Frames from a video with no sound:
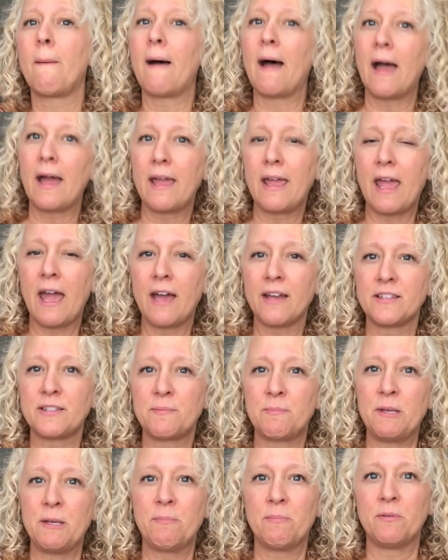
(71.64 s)
I asked
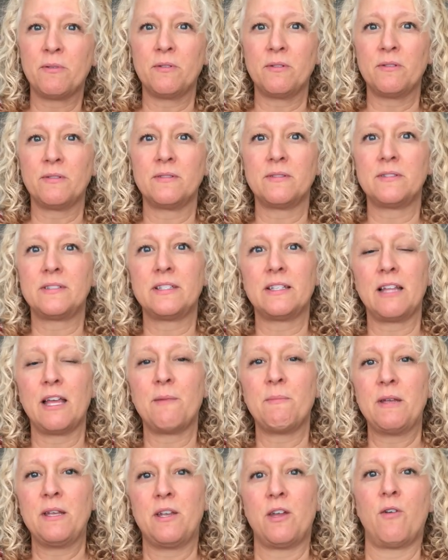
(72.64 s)
people to let
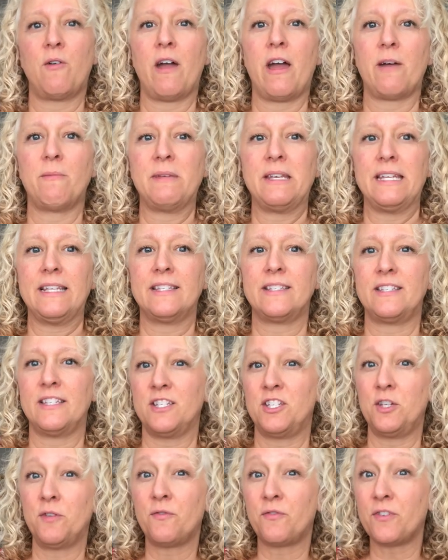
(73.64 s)
me know how many
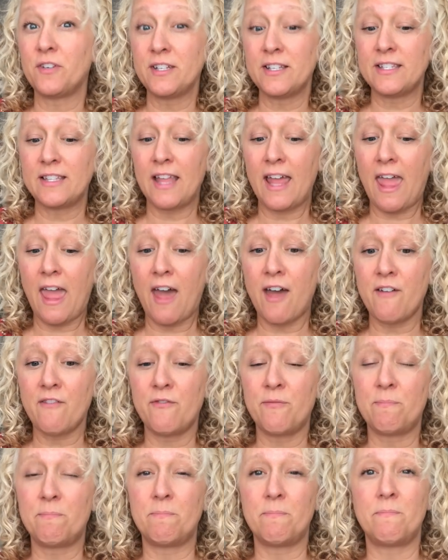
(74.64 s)
stitchy friends they have,
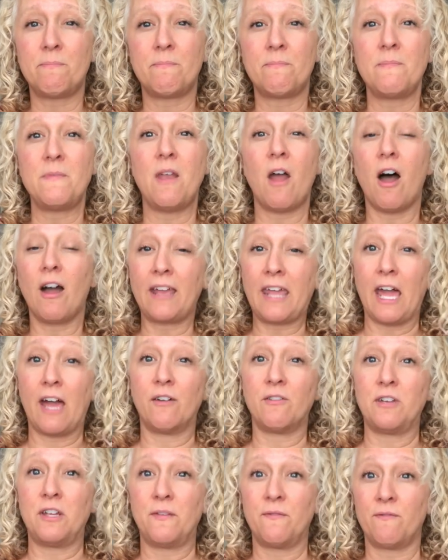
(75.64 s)
not
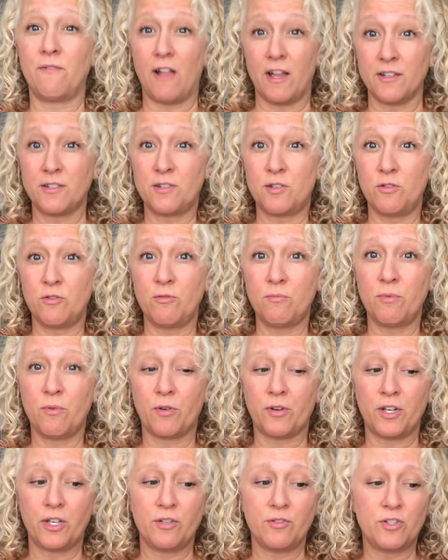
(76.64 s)
counting floss tube
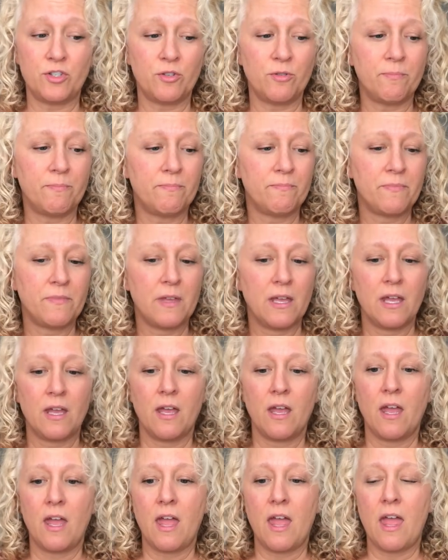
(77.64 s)
or YouTube.
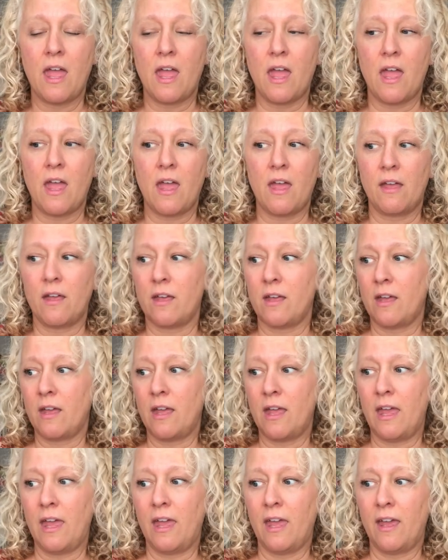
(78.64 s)

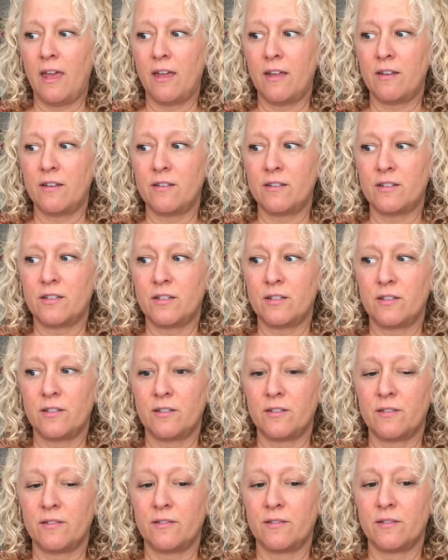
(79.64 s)
And
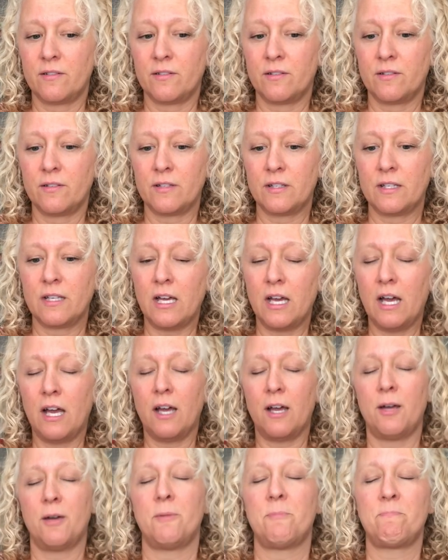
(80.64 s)

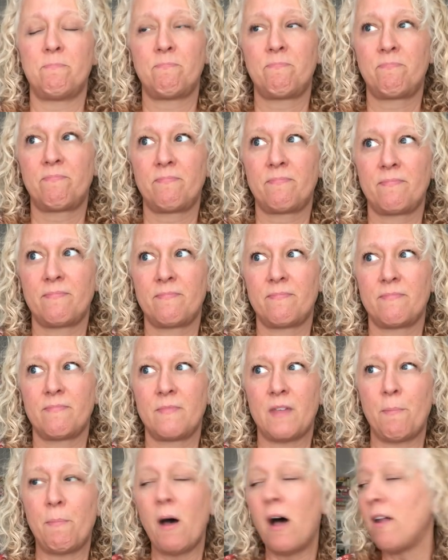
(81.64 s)
um,
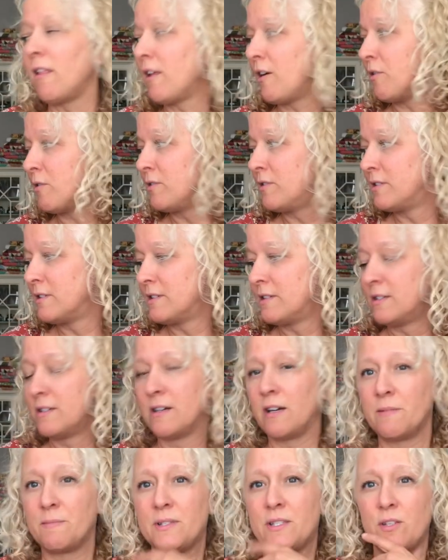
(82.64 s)
Apollo,
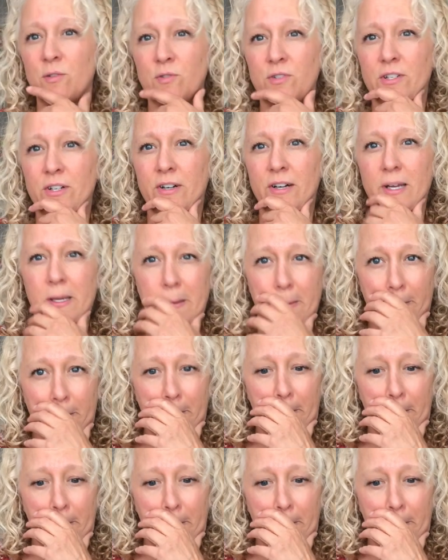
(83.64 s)
I'm so sorry.